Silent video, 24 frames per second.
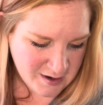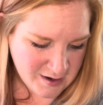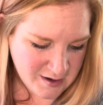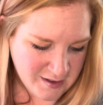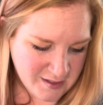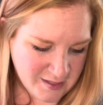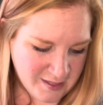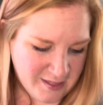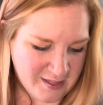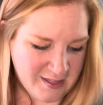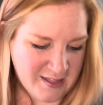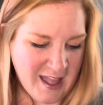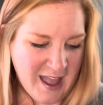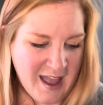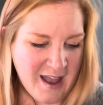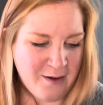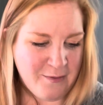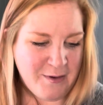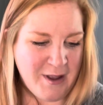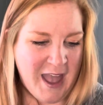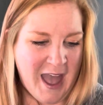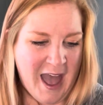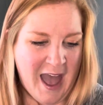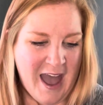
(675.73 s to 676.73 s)
Now
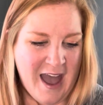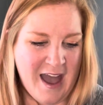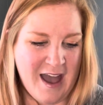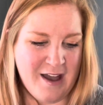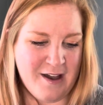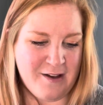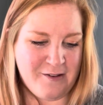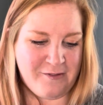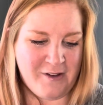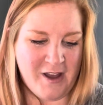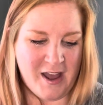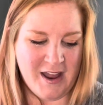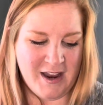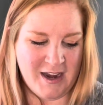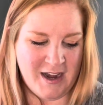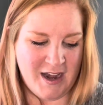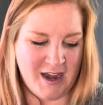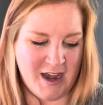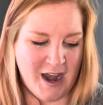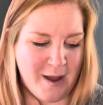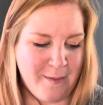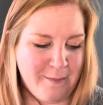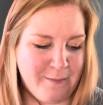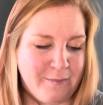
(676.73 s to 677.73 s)
we have
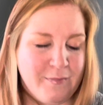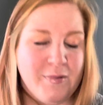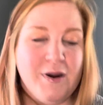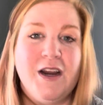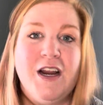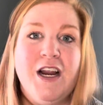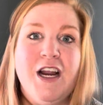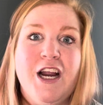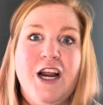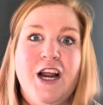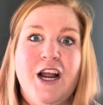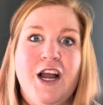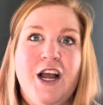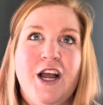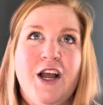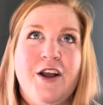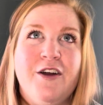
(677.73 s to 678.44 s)
number